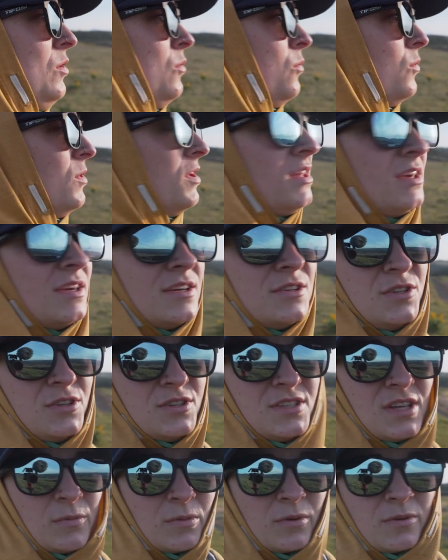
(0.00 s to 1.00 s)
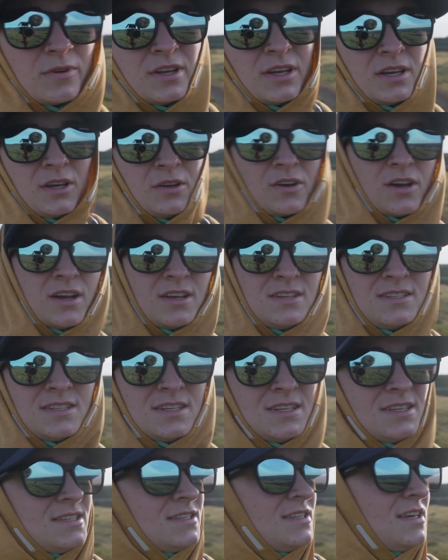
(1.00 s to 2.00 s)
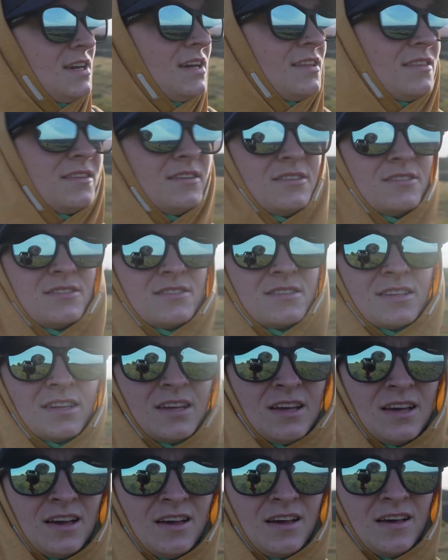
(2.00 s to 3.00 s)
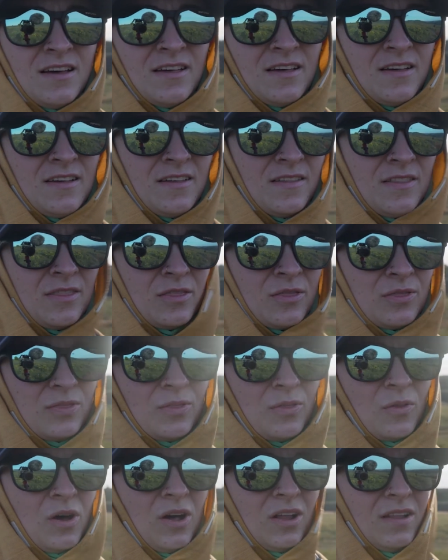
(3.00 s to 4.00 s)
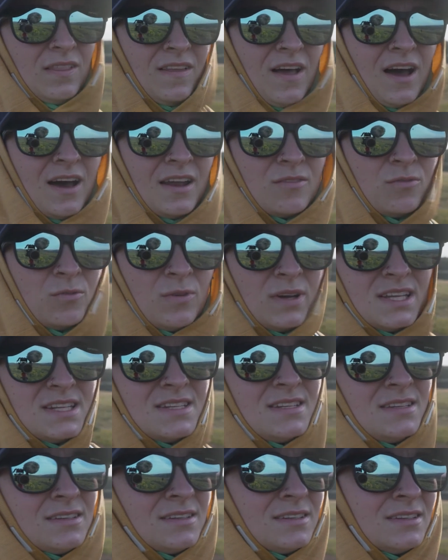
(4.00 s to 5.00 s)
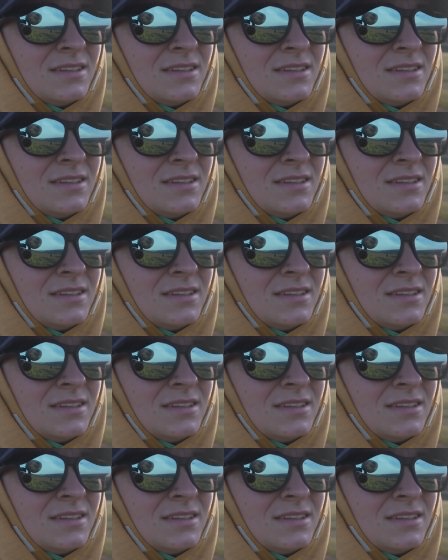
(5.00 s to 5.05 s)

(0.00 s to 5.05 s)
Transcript: one of the issues that we're running across is that there's a lot of wind,